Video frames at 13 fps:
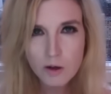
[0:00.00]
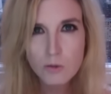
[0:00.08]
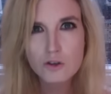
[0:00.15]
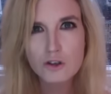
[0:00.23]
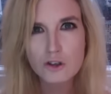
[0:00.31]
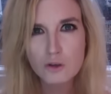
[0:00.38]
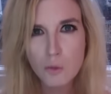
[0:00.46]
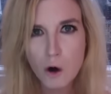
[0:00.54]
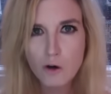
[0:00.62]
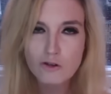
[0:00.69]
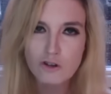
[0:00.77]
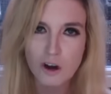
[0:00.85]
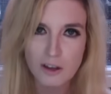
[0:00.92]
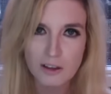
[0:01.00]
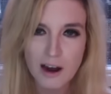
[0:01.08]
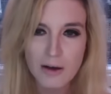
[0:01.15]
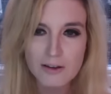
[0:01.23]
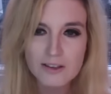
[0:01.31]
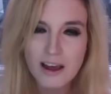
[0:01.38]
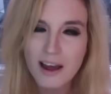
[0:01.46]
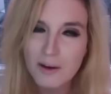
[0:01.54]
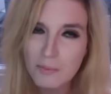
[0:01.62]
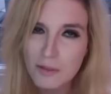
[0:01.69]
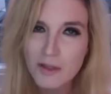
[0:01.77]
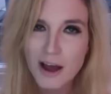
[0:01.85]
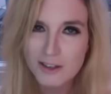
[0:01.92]
There was a smoke trick that I was like,
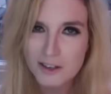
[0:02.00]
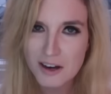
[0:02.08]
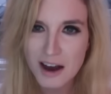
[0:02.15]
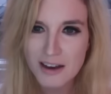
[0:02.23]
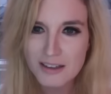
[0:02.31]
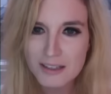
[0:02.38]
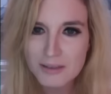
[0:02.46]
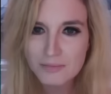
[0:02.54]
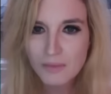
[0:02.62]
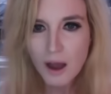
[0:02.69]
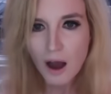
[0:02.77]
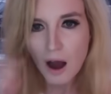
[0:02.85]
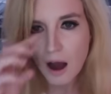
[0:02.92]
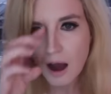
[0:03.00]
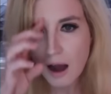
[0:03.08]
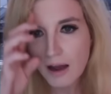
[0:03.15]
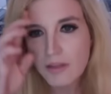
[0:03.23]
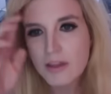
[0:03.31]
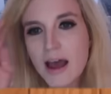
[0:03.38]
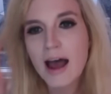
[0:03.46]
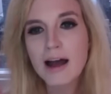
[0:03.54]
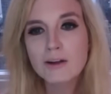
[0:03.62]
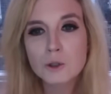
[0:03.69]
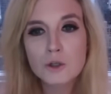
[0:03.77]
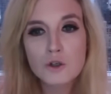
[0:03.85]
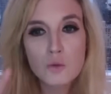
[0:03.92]
that's nice. Uh, and the
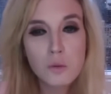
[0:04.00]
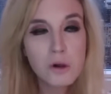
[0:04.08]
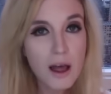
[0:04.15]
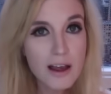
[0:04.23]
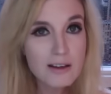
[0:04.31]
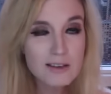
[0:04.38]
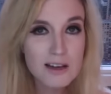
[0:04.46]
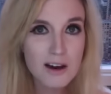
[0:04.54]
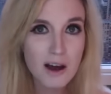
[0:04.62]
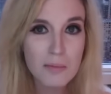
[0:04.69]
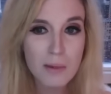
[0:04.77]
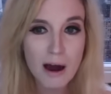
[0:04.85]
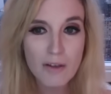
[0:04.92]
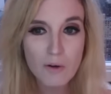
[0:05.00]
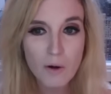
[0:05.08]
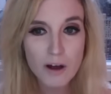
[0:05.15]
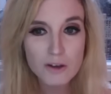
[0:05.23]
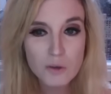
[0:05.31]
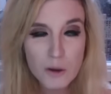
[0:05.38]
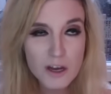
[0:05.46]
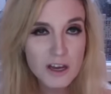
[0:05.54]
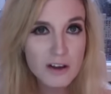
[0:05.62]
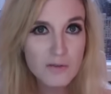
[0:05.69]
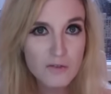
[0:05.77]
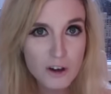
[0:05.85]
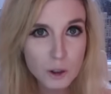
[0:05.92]
actress who plays the nun, by the way, speaking
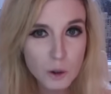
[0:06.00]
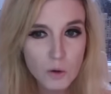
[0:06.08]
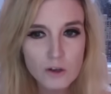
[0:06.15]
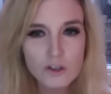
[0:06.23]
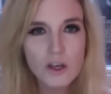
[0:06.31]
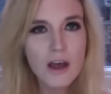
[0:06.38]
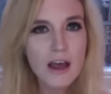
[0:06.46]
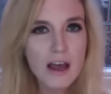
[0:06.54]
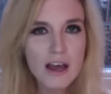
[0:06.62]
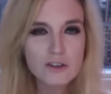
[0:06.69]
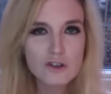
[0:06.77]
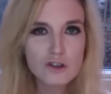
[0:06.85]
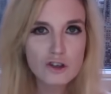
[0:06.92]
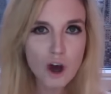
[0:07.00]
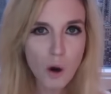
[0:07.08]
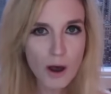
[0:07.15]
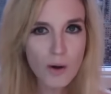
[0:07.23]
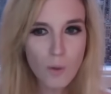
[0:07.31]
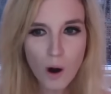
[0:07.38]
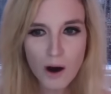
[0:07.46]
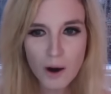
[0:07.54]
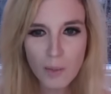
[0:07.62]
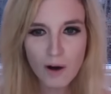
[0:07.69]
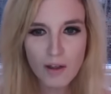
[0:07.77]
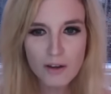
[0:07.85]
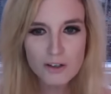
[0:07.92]
of visuals, is suing Warner
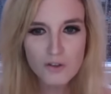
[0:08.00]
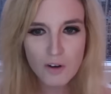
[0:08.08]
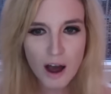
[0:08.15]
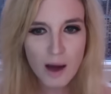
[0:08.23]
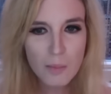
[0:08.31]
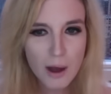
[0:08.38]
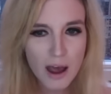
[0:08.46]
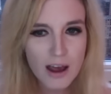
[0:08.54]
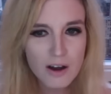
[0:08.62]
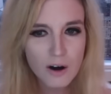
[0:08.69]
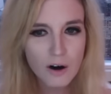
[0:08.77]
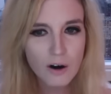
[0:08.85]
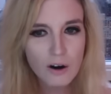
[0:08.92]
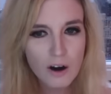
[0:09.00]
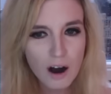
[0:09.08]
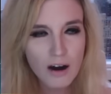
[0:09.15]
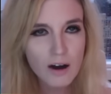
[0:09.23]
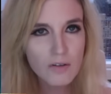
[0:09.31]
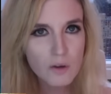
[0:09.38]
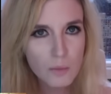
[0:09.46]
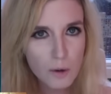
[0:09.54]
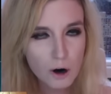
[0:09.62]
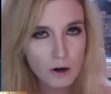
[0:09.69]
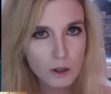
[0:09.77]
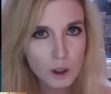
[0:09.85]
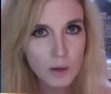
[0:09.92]
Brothers for not paying her her cut of the
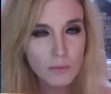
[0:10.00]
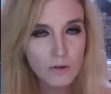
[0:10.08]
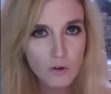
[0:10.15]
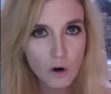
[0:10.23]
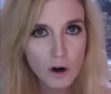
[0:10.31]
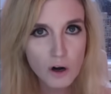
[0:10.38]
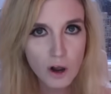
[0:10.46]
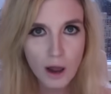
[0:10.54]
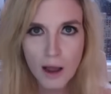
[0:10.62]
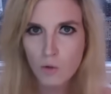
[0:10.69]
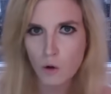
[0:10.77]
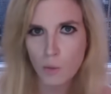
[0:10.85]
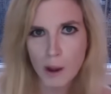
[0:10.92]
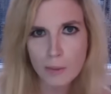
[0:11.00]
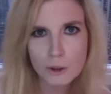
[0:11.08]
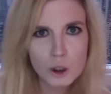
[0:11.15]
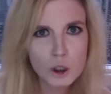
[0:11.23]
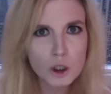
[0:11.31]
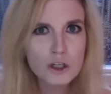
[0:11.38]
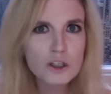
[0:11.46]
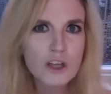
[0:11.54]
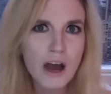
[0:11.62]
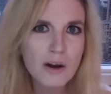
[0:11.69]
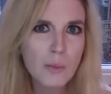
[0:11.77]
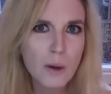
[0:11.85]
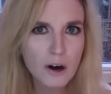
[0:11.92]
merch. And before you're like, well, maybe she should have
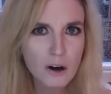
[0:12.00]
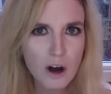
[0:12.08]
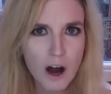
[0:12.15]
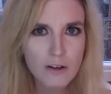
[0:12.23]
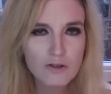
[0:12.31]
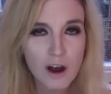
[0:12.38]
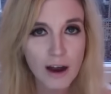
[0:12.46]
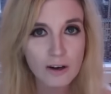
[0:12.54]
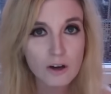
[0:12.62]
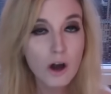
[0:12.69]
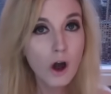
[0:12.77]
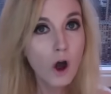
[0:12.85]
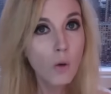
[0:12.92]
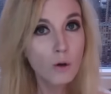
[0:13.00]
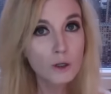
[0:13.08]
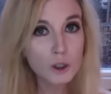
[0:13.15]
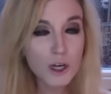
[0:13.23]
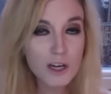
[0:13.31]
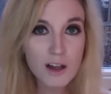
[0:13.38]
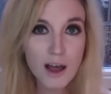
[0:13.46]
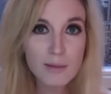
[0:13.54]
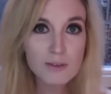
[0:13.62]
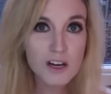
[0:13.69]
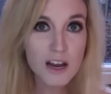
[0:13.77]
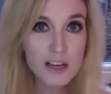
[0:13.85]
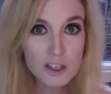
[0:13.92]
signed a better contract. Well, she claims
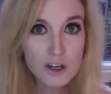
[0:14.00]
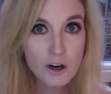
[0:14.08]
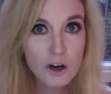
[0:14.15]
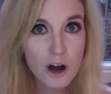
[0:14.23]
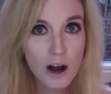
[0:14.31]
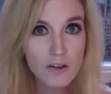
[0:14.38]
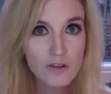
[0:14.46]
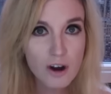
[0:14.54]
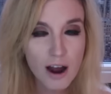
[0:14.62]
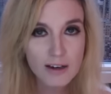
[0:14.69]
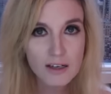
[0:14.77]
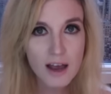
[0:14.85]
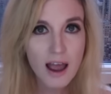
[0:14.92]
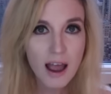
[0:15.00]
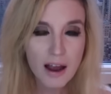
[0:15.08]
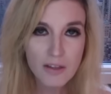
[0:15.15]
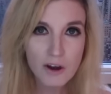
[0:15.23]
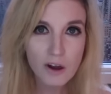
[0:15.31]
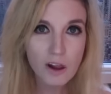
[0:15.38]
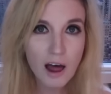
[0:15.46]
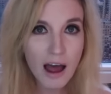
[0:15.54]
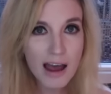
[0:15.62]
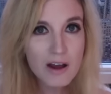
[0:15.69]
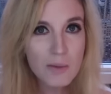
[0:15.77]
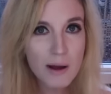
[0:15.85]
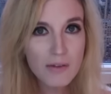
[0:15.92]
it is in her contract, and they're
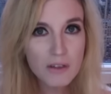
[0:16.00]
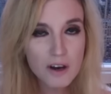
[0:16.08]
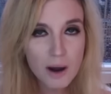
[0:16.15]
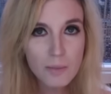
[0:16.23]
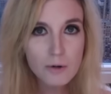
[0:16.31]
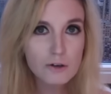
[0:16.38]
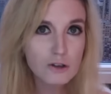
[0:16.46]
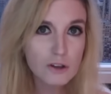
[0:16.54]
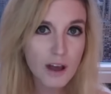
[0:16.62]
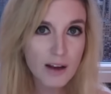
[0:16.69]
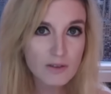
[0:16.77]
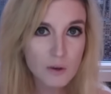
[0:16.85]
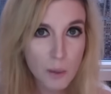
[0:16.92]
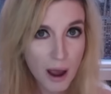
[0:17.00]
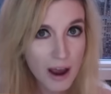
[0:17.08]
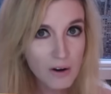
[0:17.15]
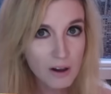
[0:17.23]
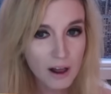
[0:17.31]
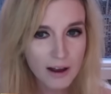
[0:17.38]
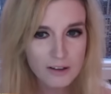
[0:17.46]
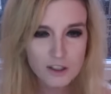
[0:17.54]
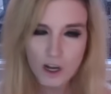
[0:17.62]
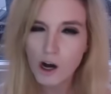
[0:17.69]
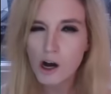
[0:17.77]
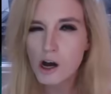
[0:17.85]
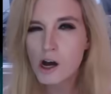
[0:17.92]
lying about the numbers, so they have to pay her less.
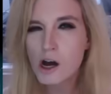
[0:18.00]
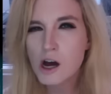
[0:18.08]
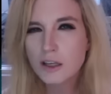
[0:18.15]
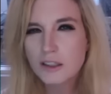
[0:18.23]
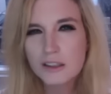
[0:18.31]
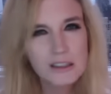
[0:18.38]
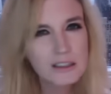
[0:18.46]
Aw.